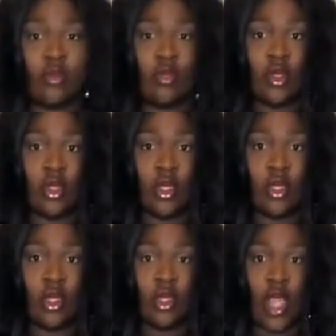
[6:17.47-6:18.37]

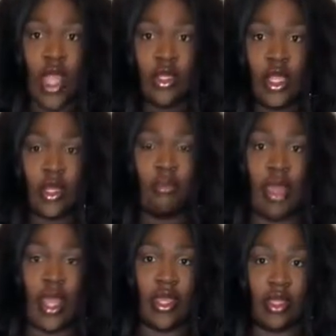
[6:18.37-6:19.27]
Like a
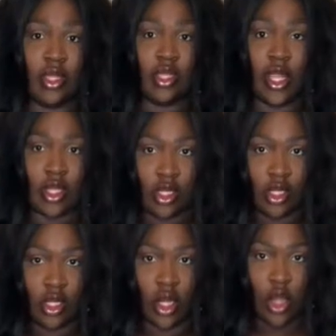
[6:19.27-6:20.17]
bag, like
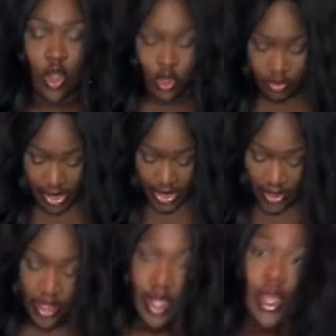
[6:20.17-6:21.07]
a whole bag.